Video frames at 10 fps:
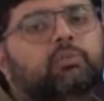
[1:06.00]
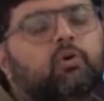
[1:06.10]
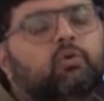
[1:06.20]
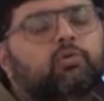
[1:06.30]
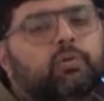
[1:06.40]

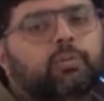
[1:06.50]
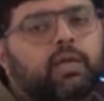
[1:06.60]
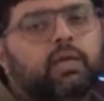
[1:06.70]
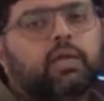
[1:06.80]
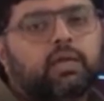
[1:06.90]
amount will
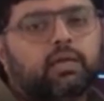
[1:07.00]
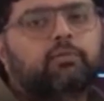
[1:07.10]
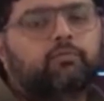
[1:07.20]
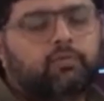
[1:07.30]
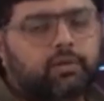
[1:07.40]

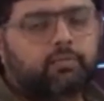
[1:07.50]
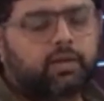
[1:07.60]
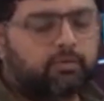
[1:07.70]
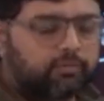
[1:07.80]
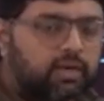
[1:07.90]

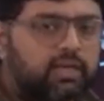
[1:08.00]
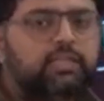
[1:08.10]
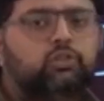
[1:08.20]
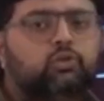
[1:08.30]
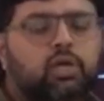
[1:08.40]

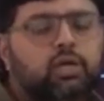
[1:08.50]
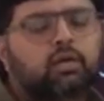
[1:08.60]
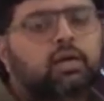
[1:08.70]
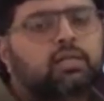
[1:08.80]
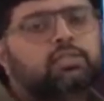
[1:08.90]
reach to the
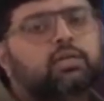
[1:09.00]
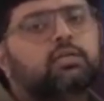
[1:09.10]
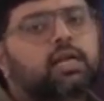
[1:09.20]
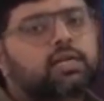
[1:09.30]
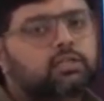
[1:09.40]

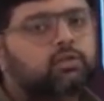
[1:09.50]
concerned tax